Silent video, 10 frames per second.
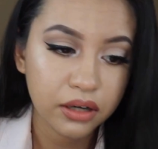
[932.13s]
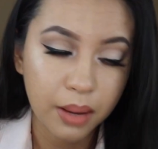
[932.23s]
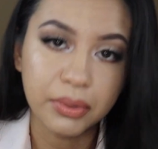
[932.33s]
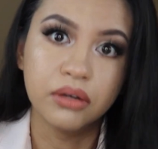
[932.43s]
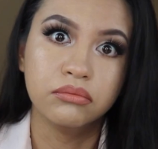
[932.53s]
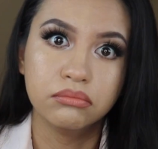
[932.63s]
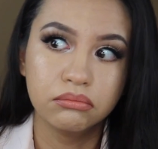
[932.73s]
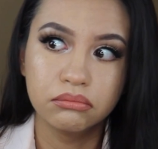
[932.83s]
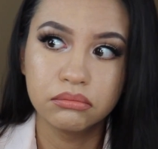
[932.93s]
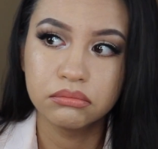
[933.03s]
I mean,
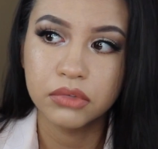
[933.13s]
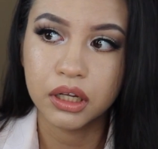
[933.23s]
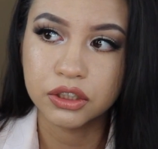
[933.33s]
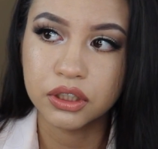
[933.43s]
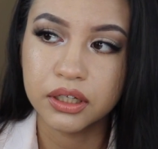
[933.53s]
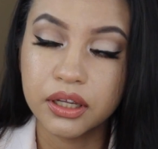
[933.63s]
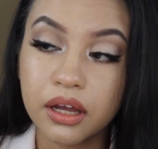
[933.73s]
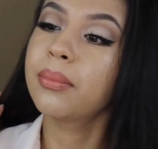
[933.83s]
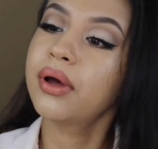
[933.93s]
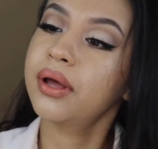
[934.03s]
not shit like that.
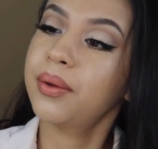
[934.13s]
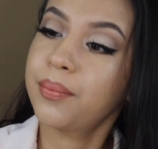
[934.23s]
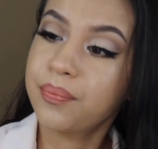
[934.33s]
But